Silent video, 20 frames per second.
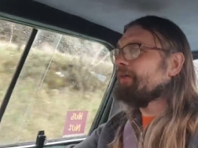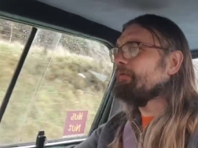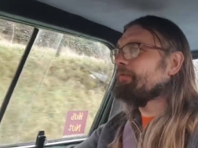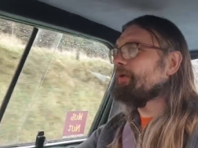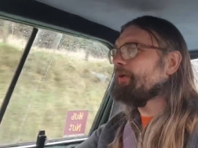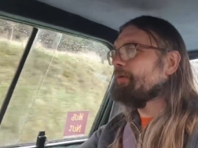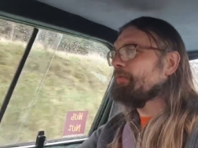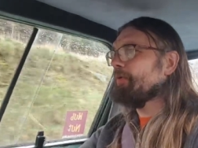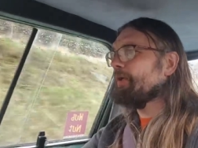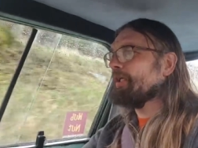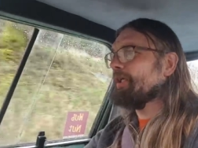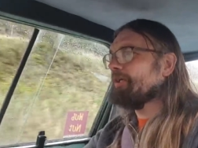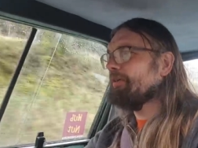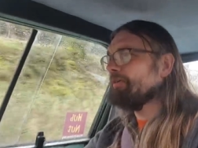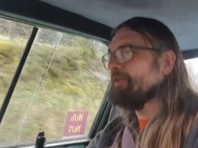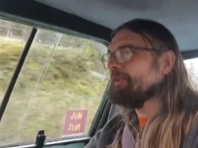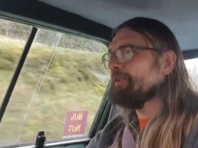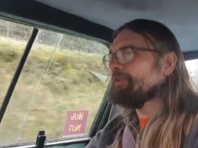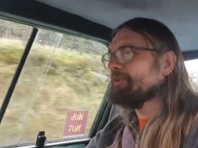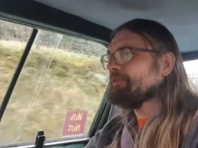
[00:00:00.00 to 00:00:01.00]
we're, we're
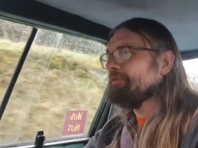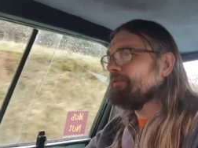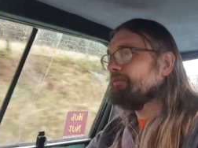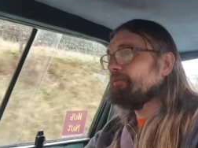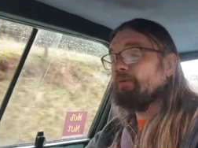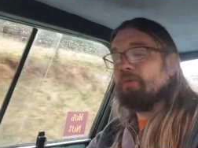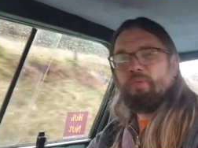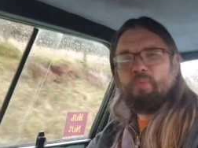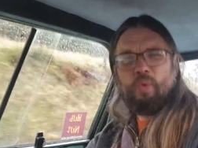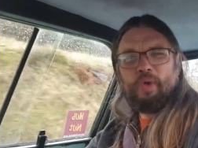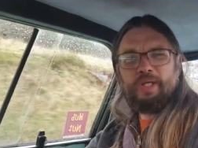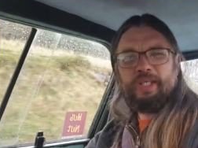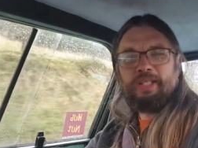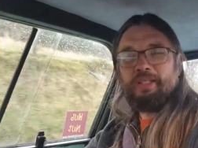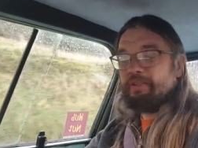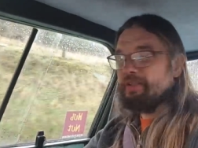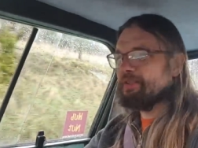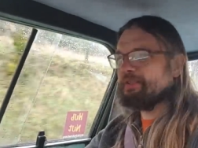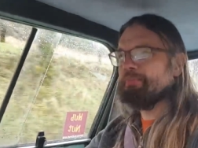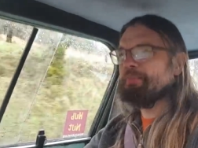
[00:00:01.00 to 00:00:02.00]
currently, well, we,
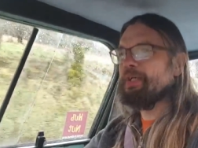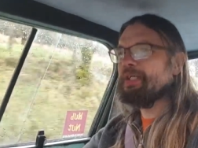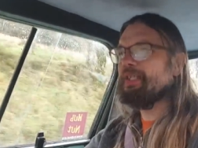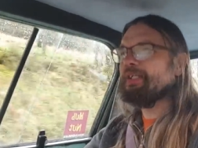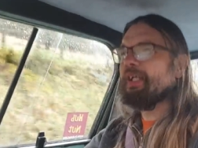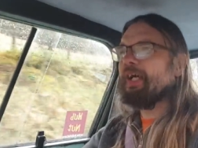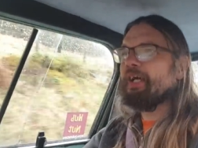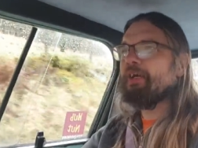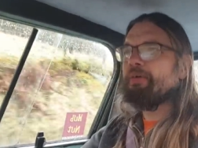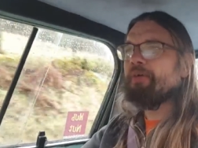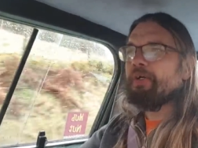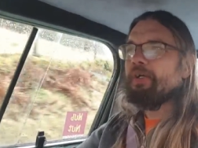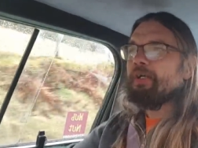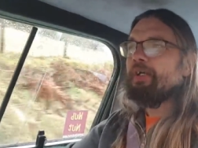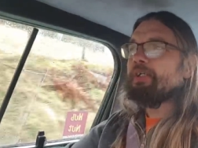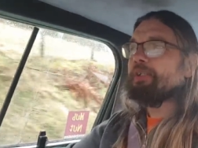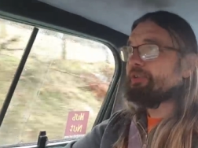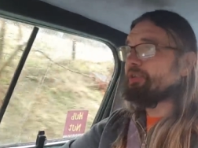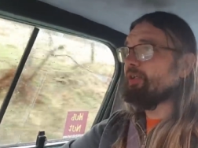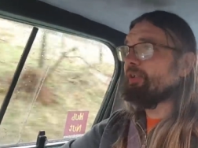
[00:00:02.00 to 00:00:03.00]
it's me now,
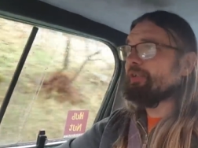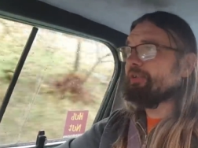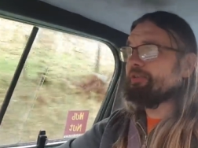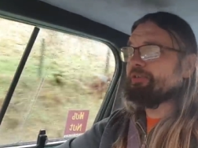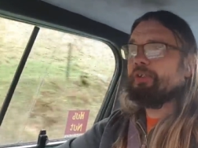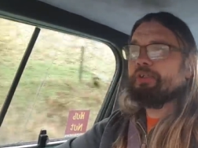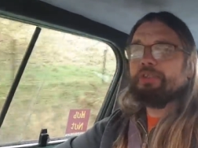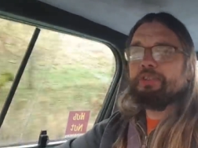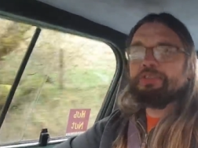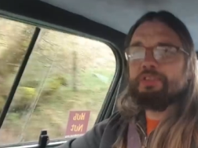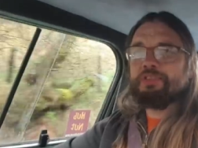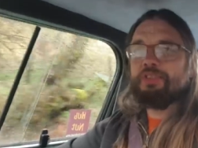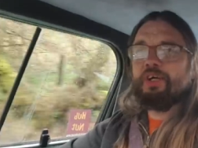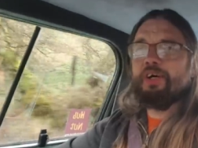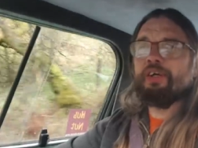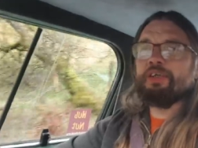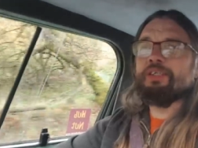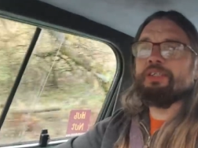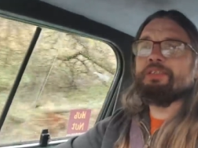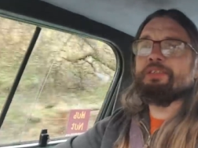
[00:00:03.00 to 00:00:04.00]
trying, trying to
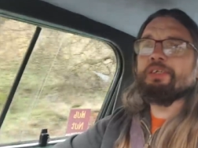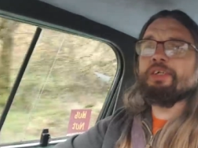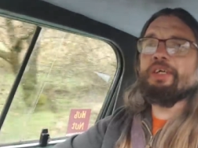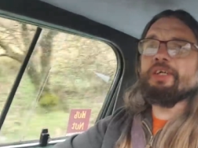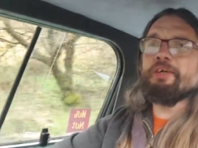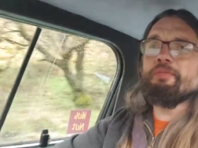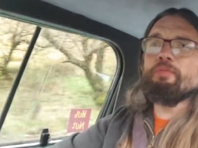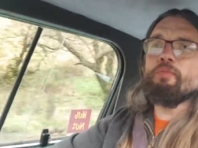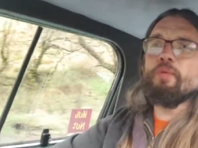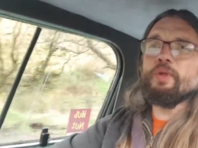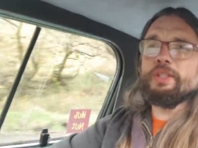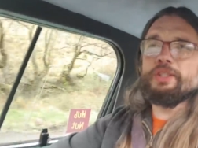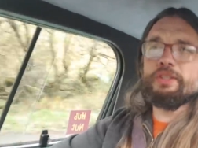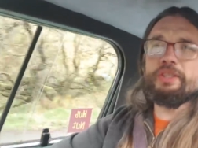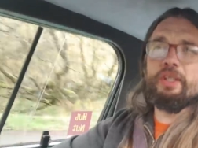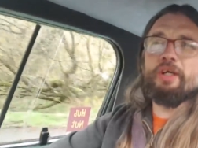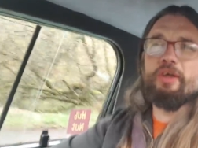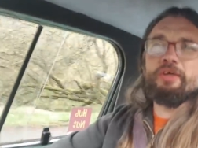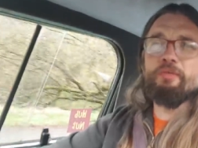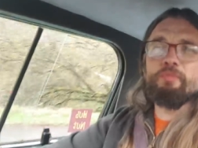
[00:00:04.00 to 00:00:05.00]
decide um, which
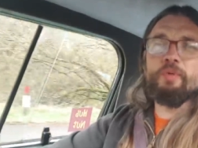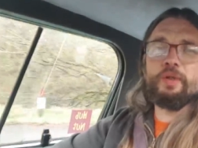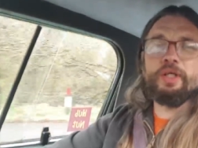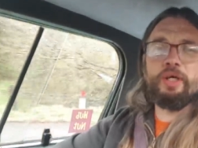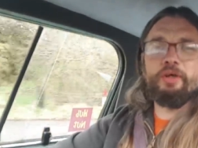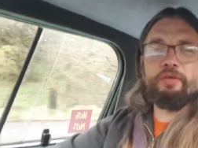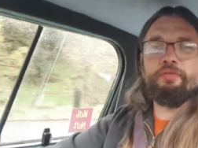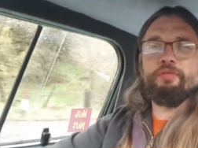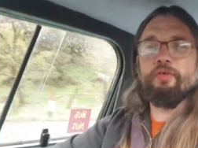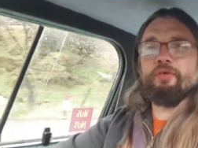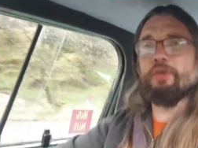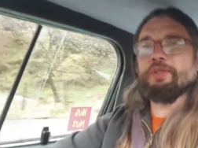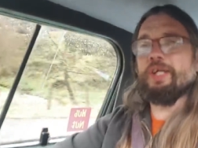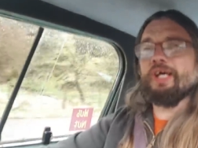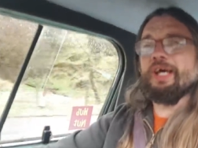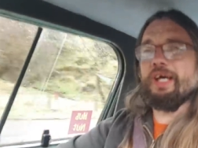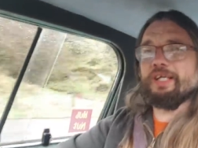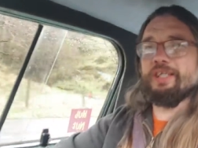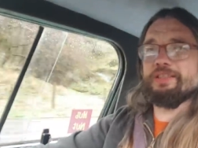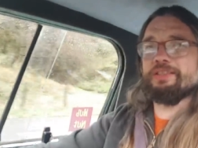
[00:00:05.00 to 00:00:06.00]
line we go for
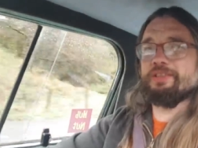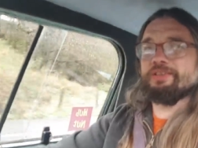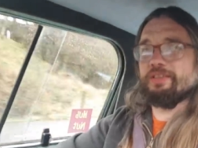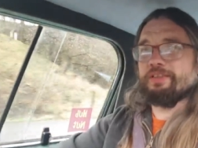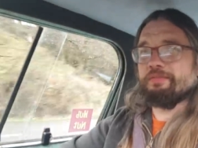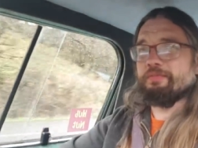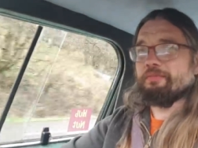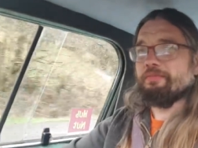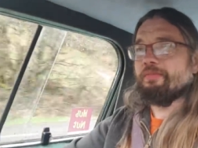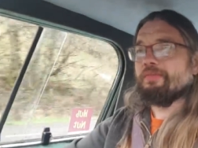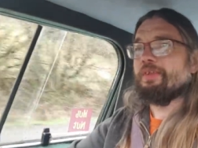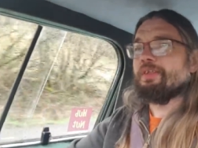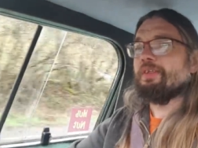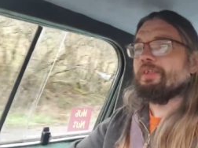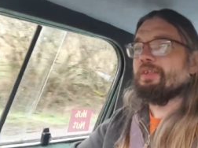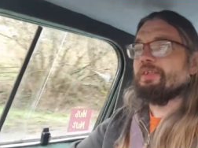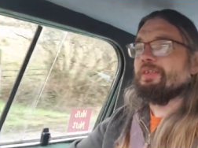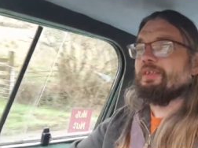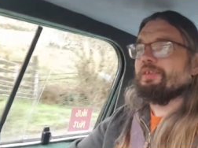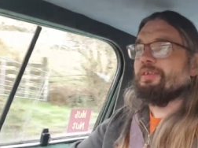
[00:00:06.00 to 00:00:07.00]
next.
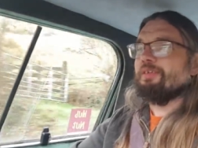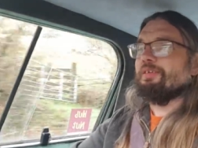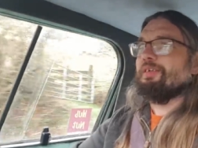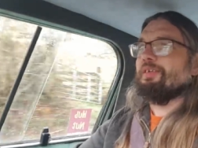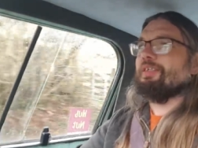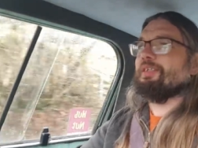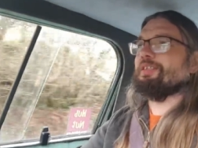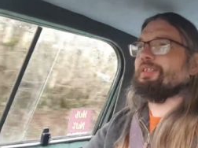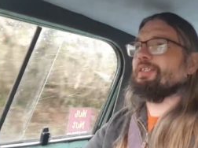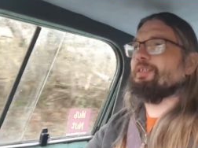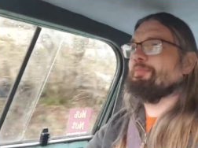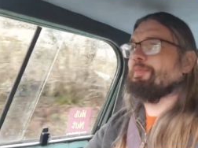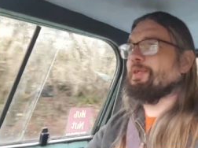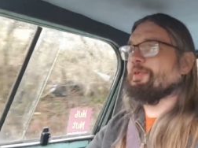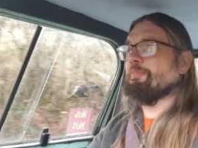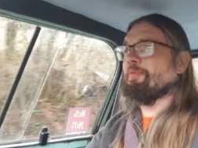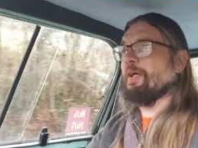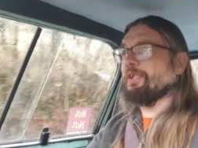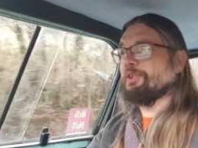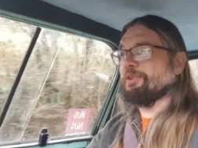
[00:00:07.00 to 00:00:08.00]
It's going to be
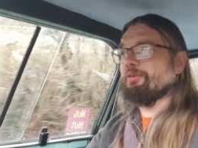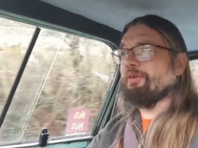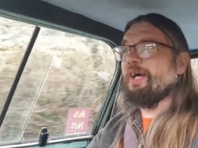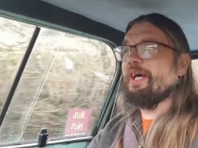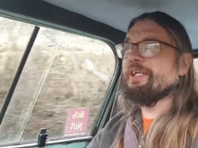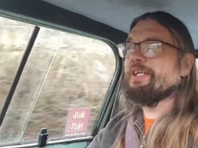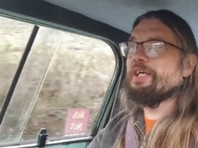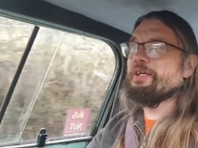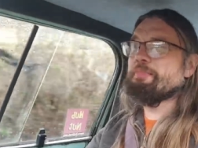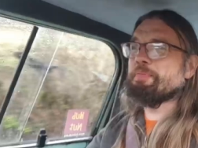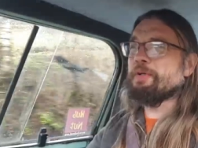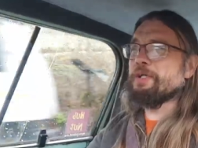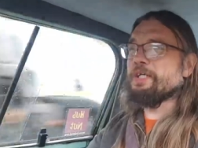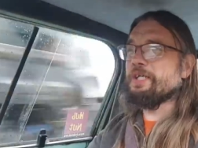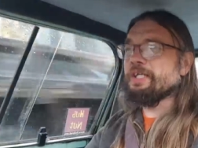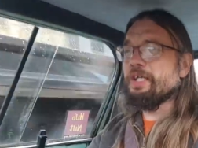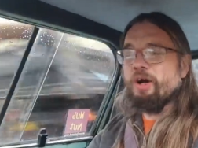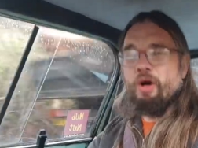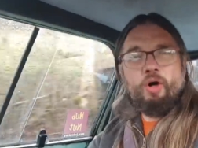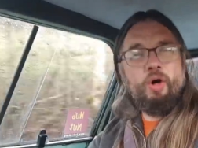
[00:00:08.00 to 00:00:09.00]
the petrol head
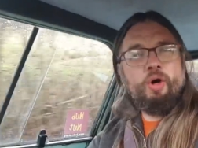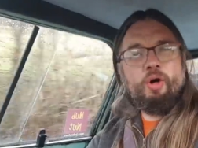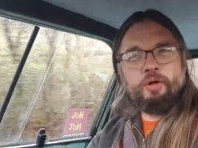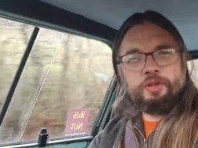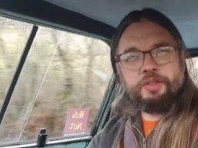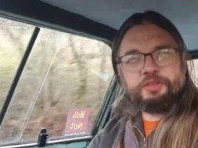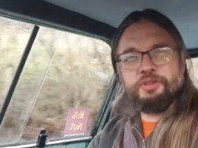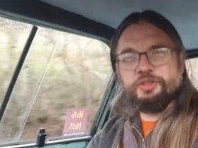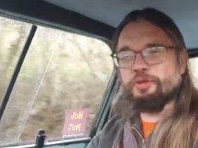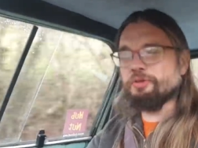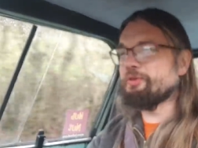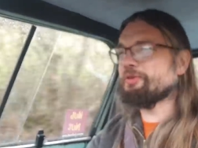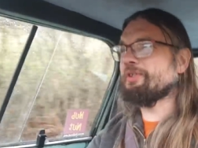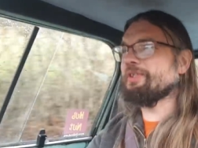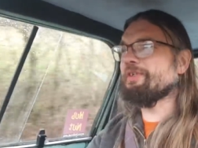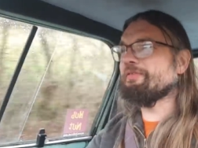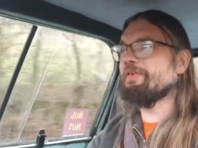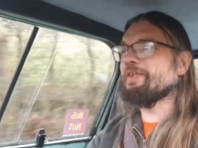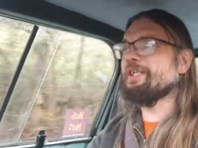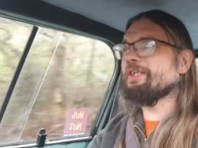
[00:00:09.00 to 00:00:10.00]
hippie or the
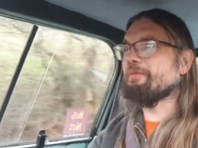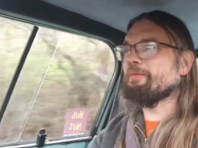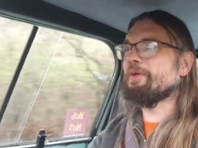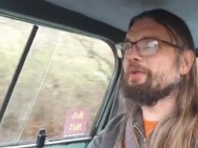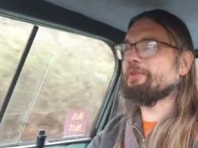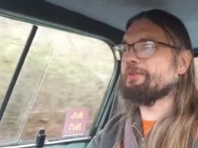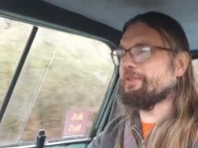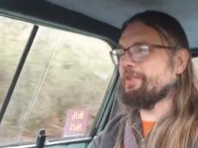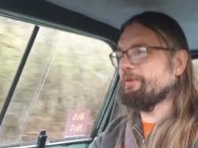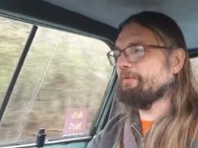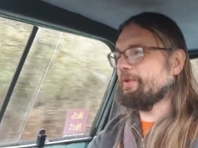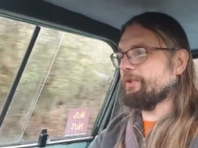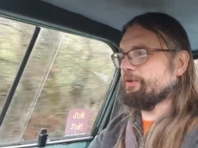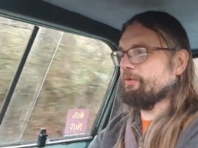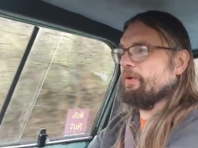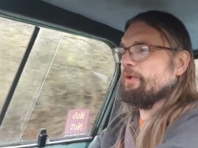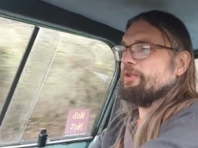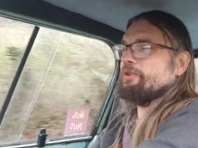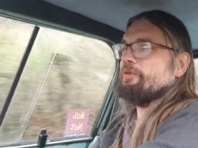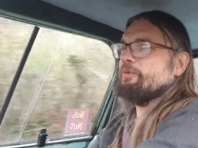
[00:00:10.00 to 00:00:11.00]
2CV. We'll see which
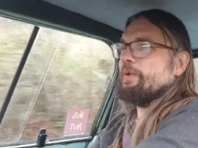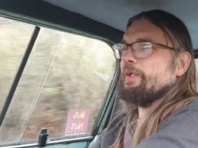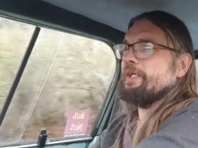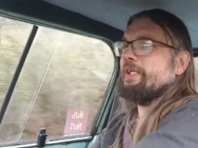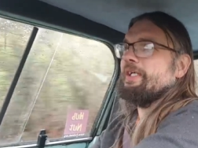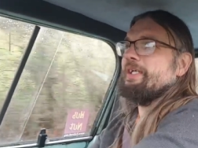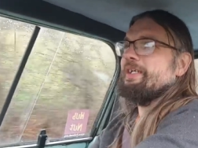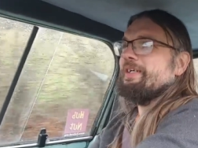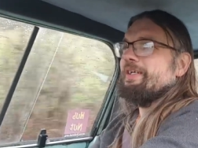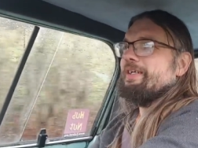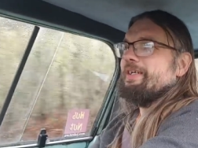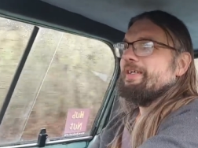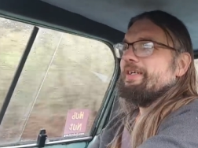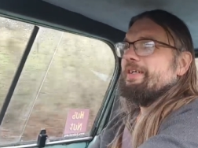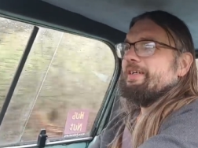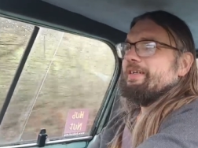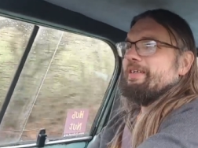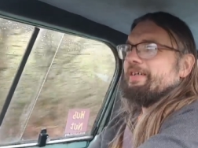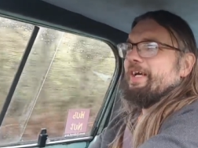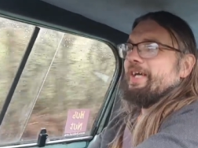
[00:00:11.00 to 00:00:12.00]
ones we
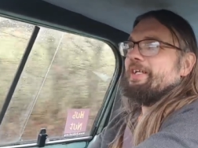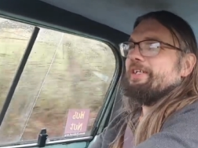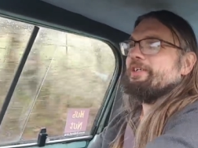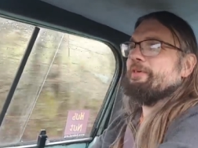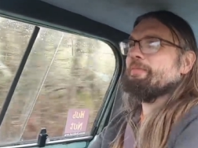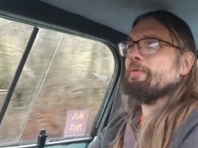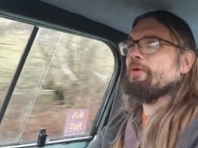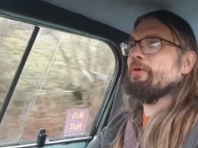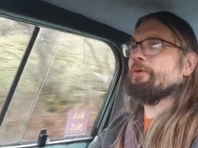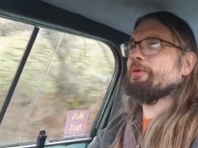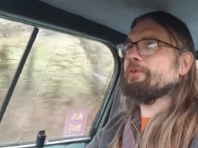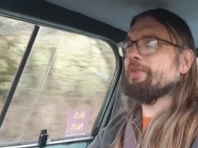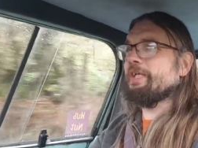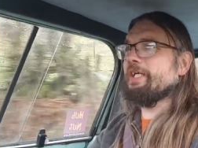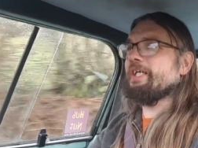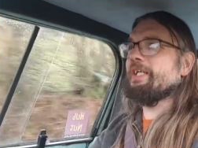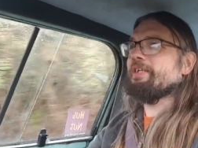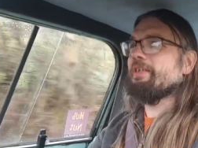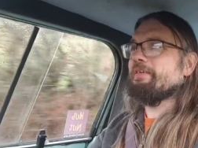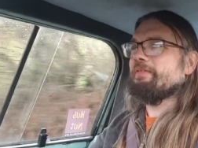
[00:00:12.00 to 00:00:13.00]
end up ordering
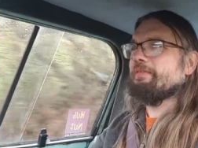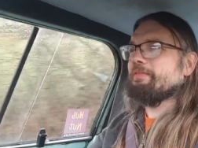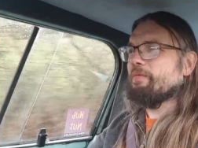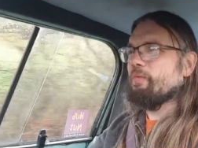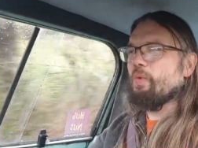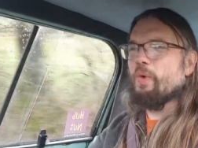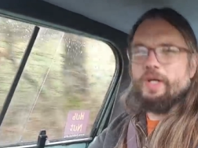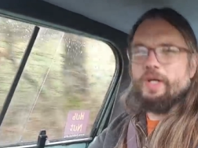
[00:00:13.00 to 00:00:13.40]
in.